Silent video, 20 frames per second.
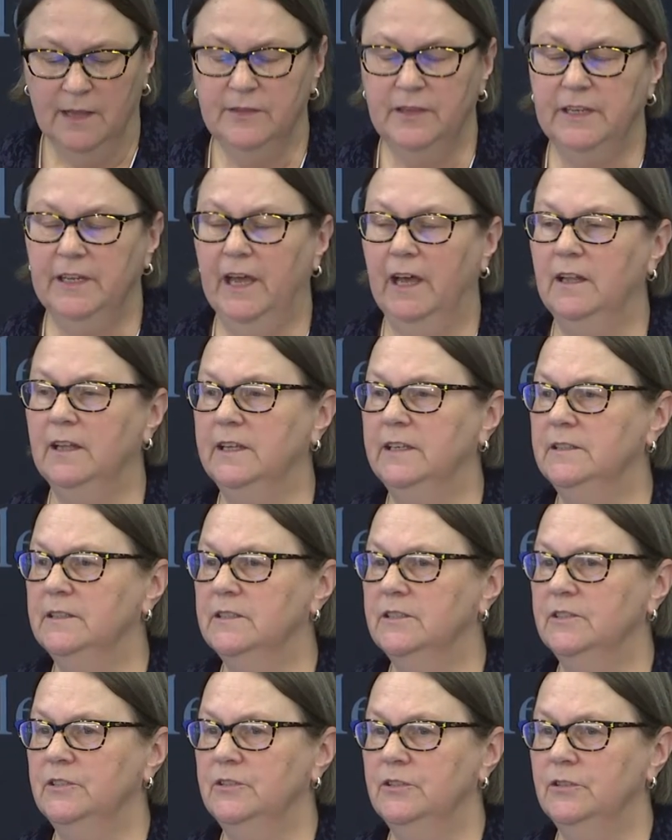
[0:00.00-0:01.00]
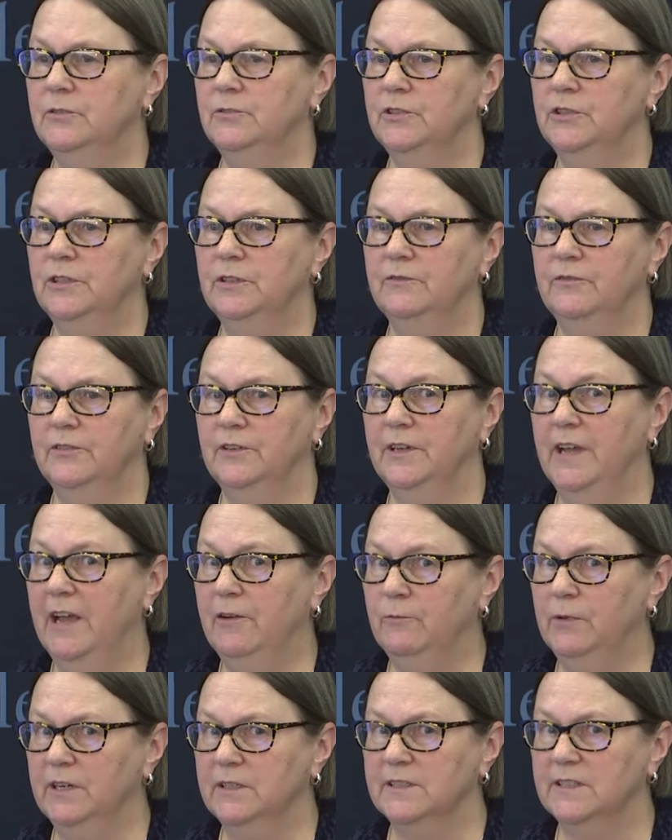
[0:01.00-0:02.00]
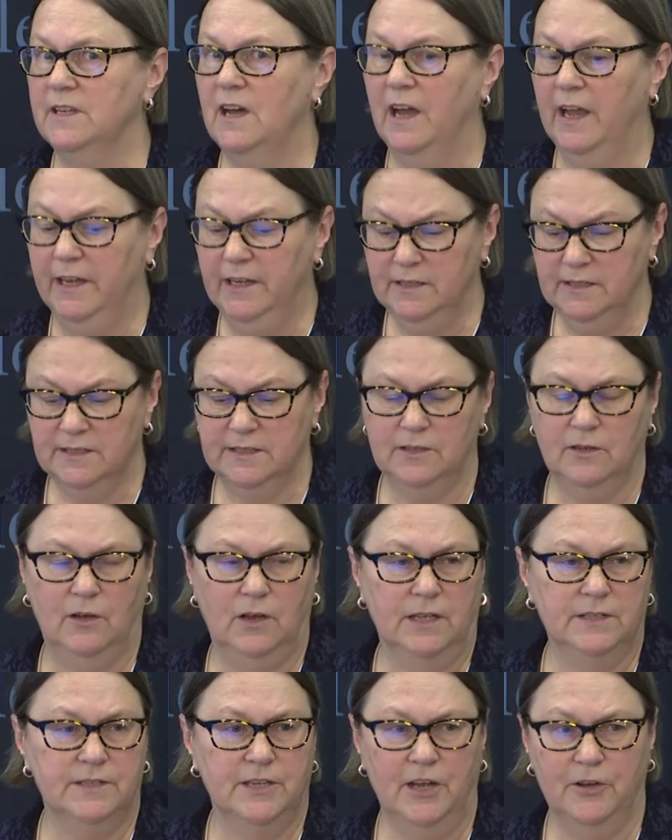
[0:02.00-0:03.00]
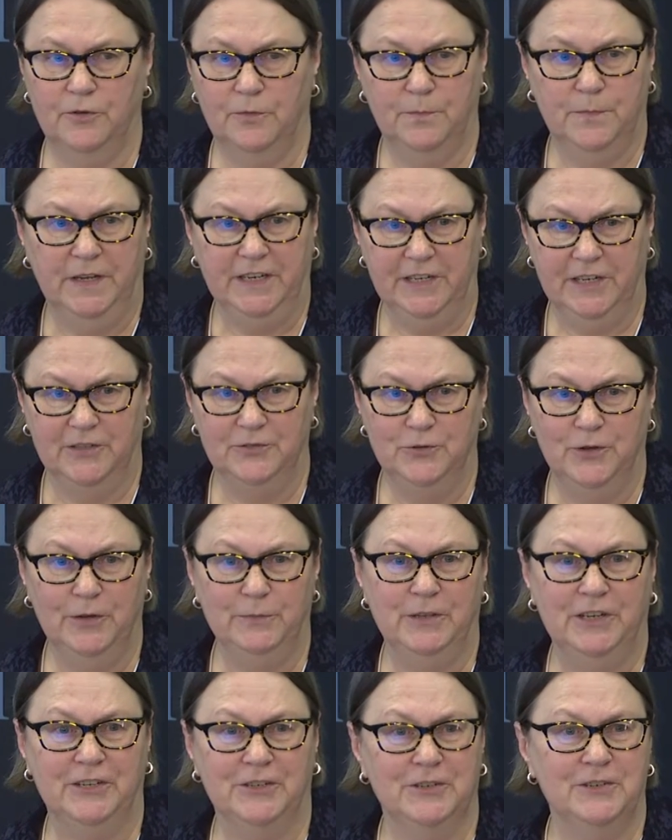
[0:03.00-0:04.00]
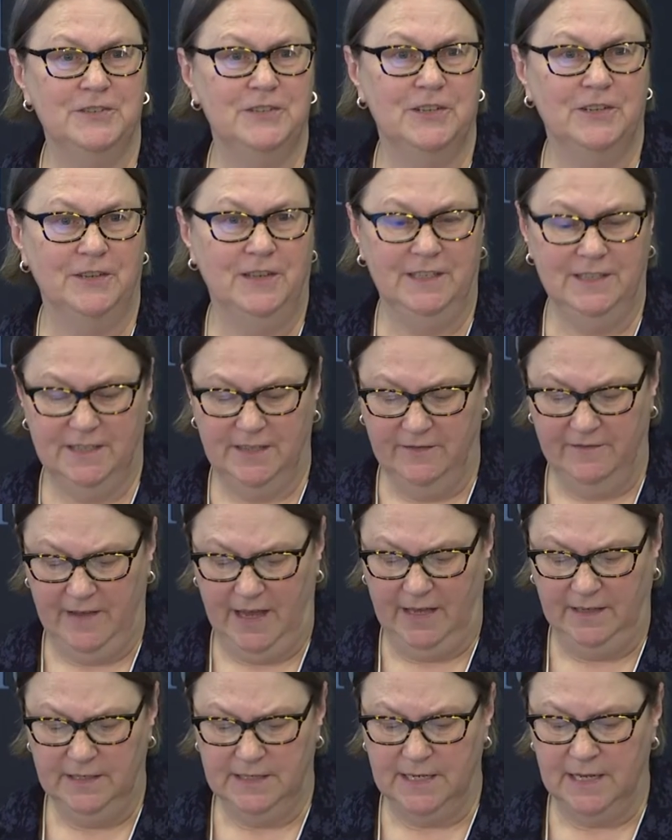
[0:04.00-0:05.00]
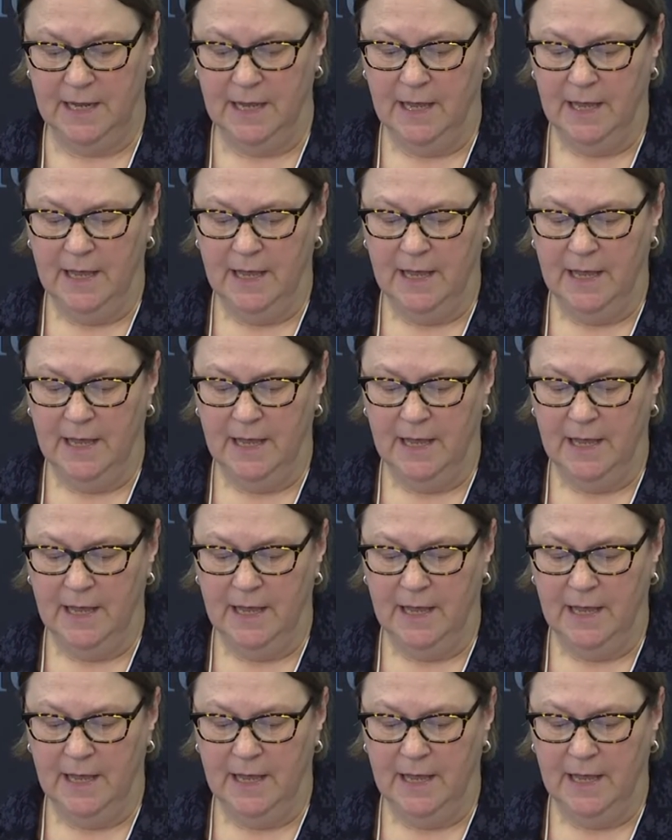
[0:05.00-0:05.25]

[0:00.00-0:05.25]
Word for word: The Yale Institution for Network Science, also big contributors to this event.